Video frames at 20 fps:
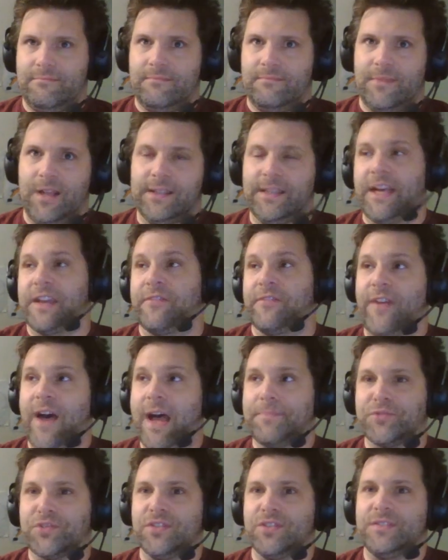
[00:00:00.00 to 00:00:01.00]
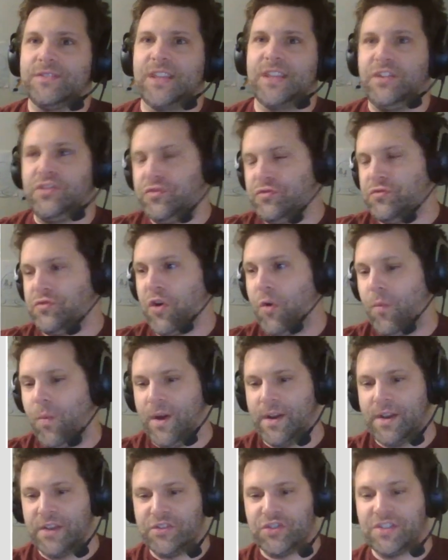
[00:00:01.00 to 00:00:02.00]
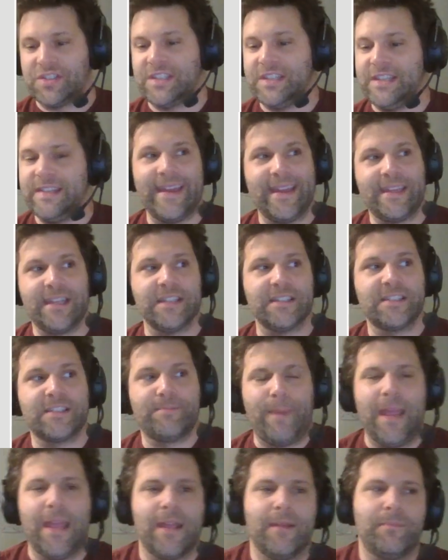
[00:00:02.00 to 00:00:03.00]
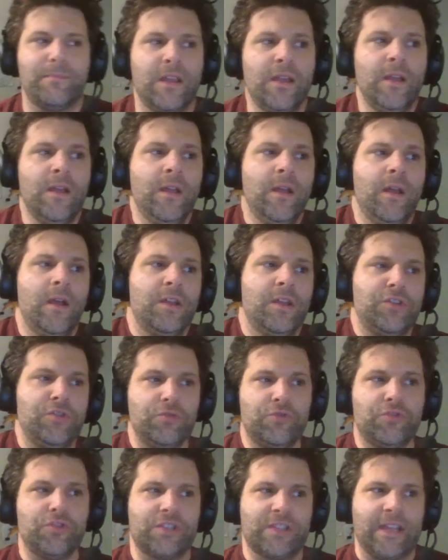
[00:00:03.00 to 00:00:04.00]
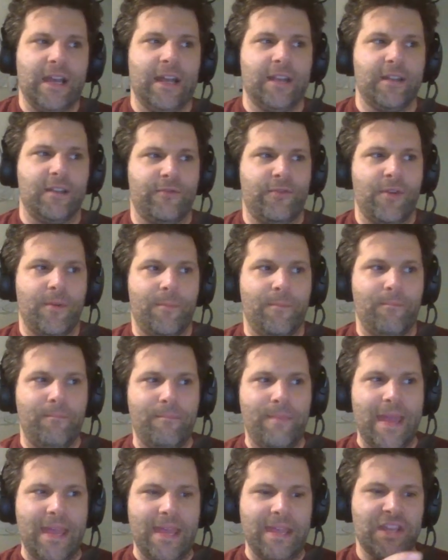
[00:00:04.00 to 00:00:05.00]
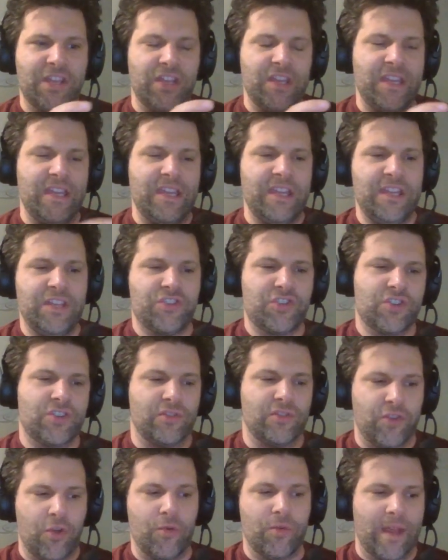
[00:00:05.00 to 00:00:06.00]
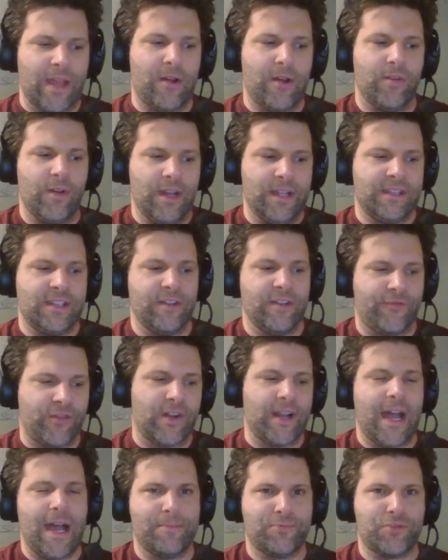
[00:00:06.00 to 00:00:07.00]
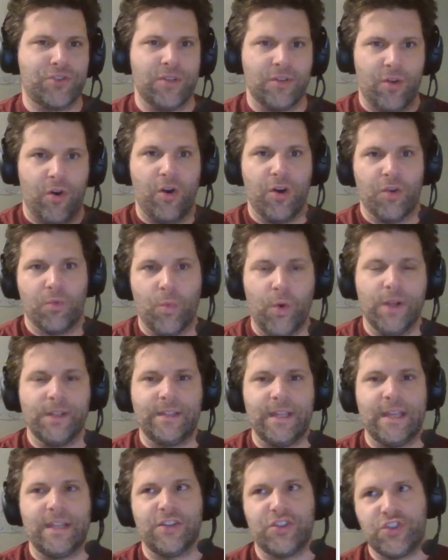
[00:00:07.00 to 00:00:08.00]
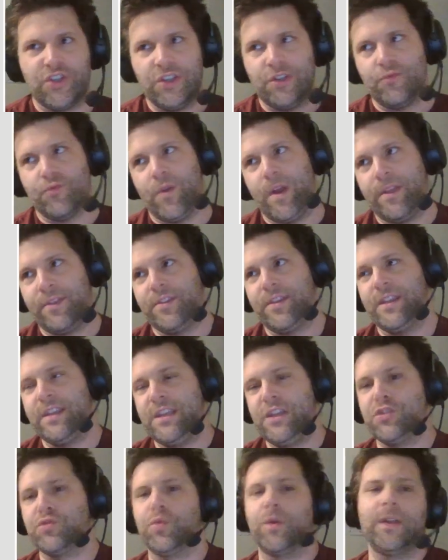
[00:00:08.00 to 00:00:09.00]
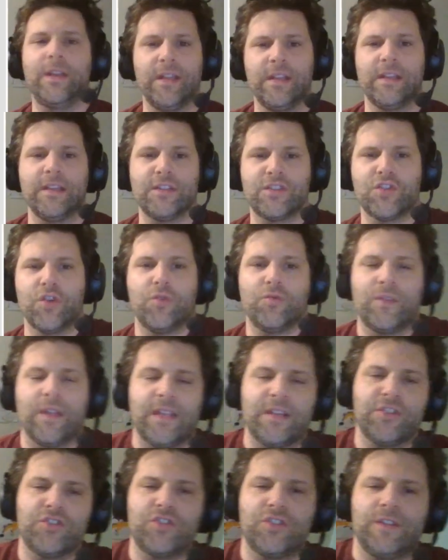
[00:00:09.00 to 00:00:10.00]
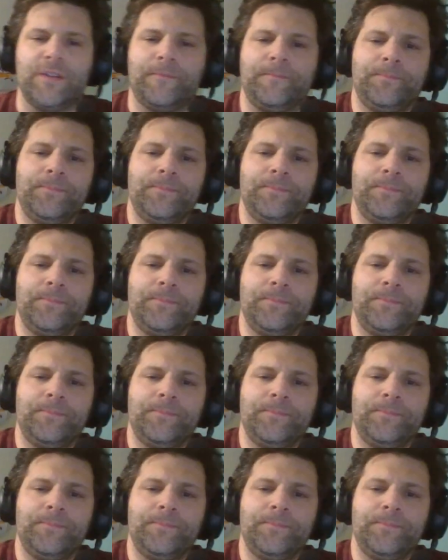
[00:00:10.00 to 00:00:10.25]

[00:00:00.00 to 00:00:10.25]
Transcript: a lot of options and you don't want to just see that get spammed, you just kind of make each loadout a different option on one data sheet rather than each one getting its own data sheet.